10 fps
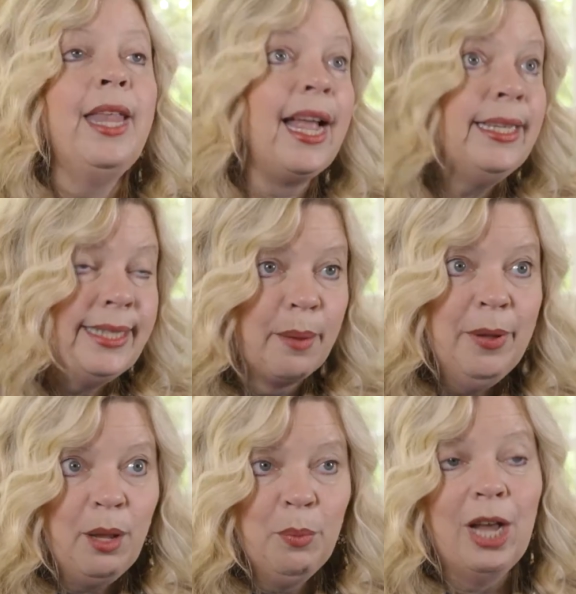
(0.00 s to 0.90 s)
next step
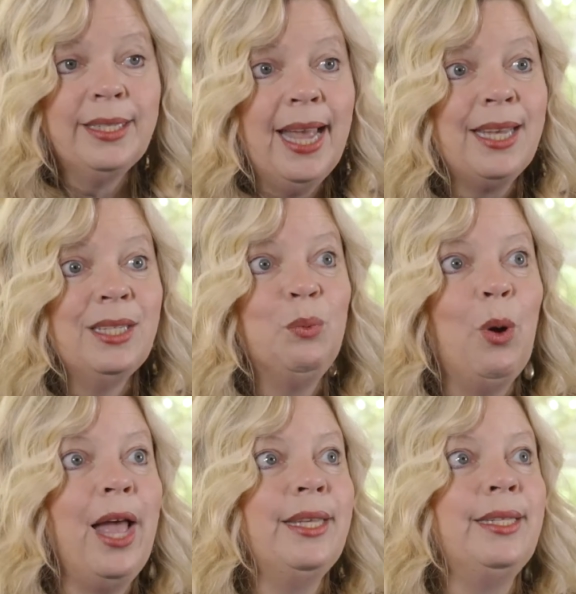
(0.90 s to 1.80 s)
in the process
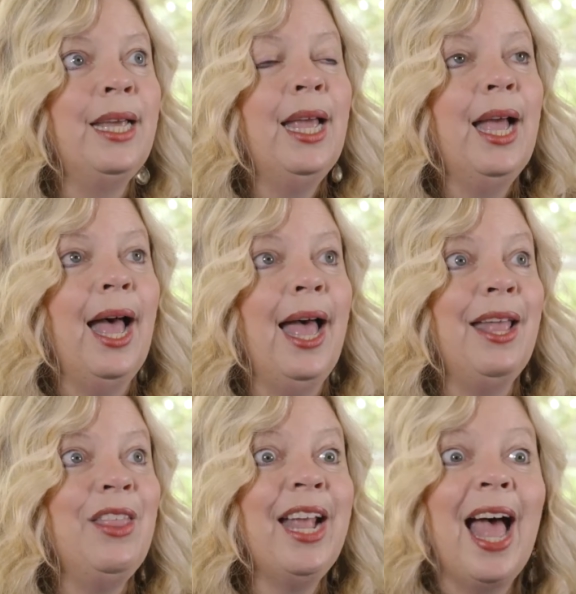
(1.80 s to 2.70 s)
was
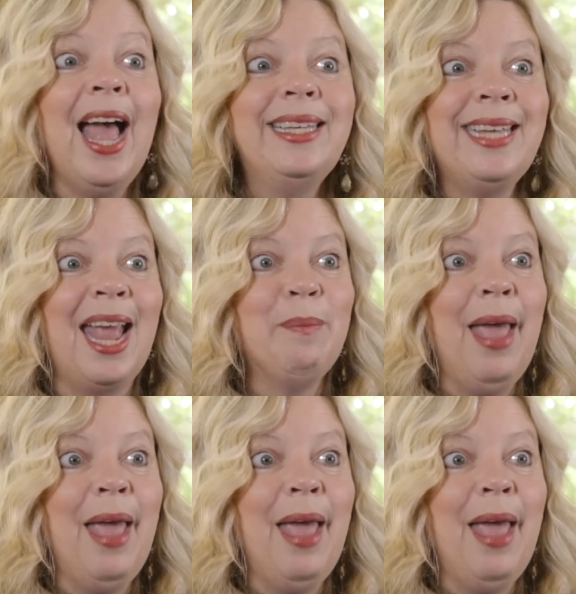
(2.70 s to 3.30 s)
the guys came